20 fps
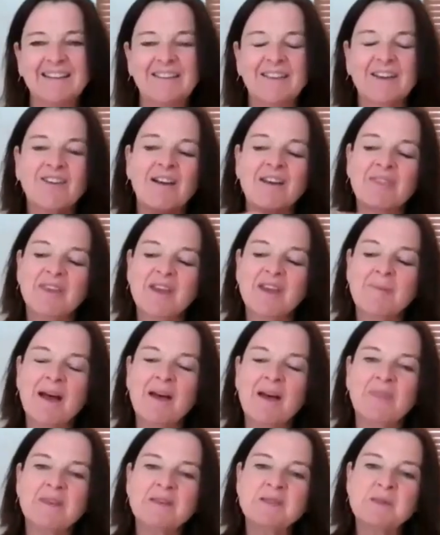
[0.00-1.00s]
The great thing
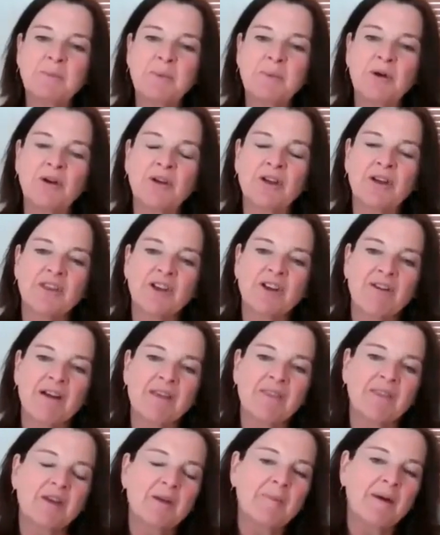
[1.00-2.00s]
about this book, and the
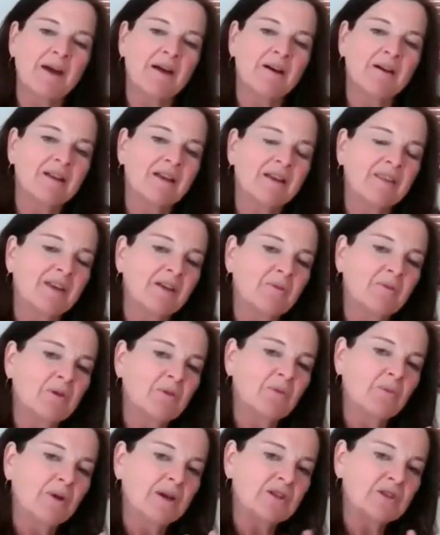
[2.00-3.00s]
great thing about I think
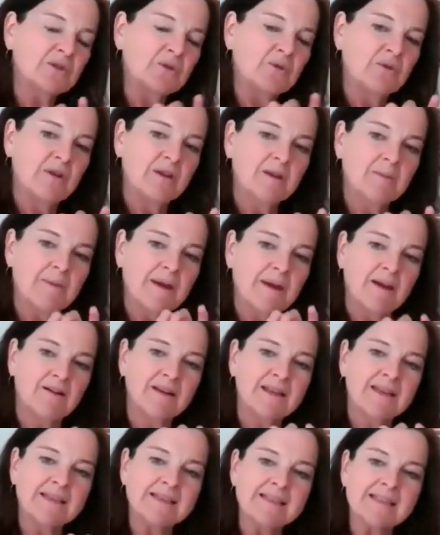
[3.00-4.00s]
what we're talking about,
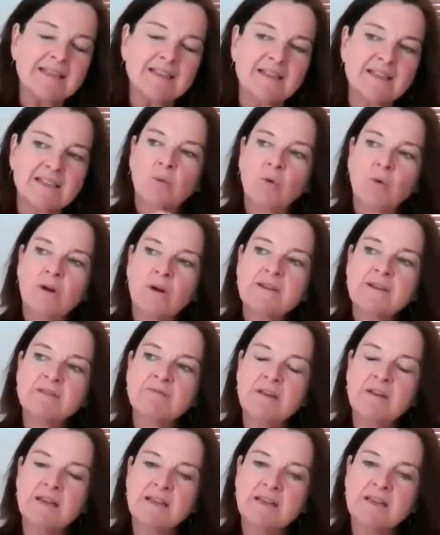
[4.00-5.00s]
is that what is
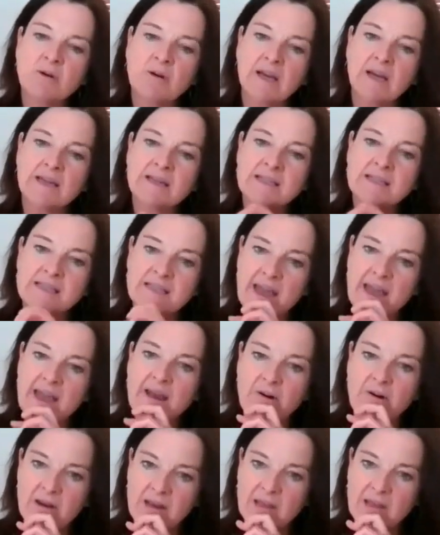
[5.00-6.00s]
really quite
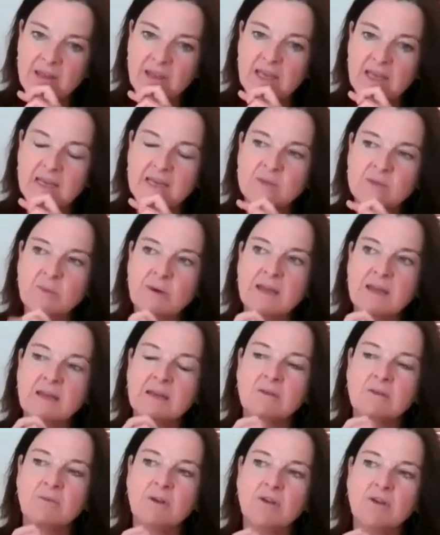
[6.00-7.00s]
scary, I think, is
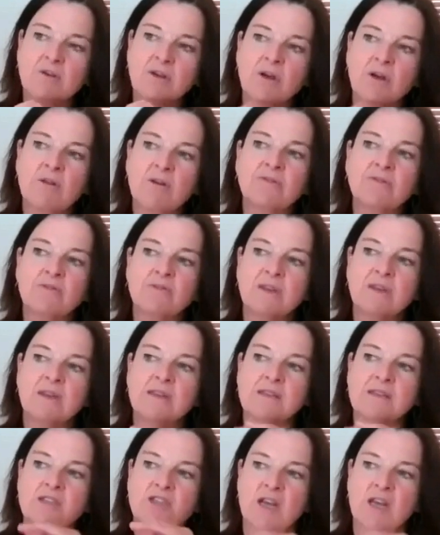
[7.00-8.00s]
when you go through
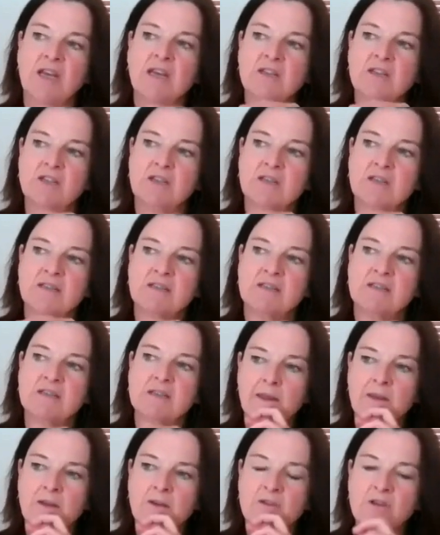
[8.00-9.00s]
these changes,
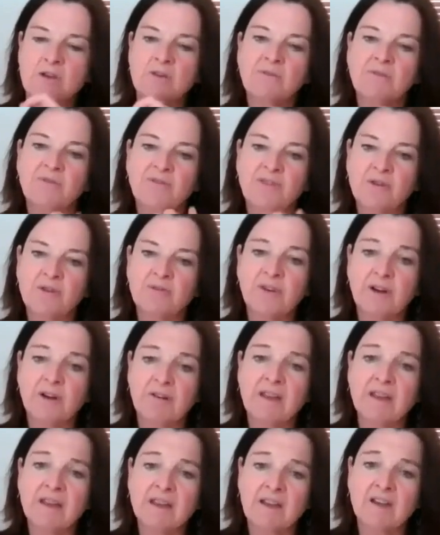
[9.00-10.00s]
you don't feel
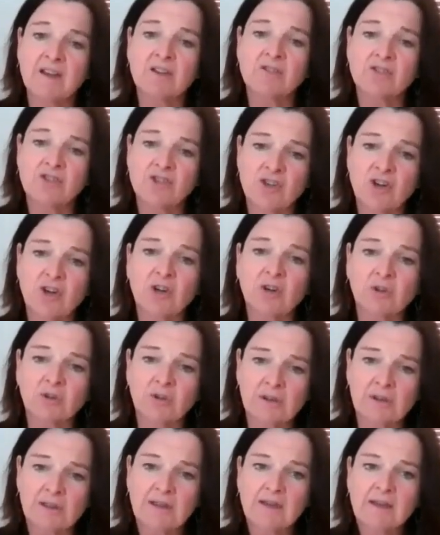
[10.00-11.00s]
very in
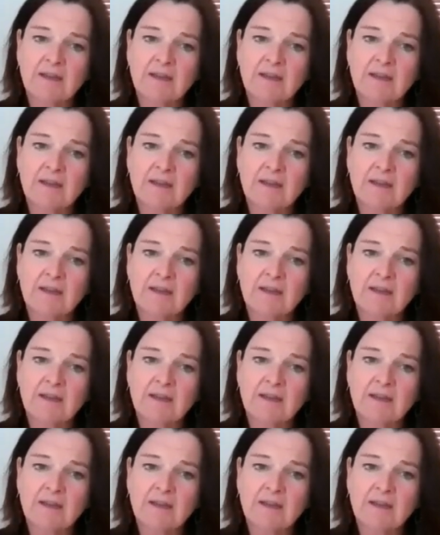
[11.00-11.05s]
control.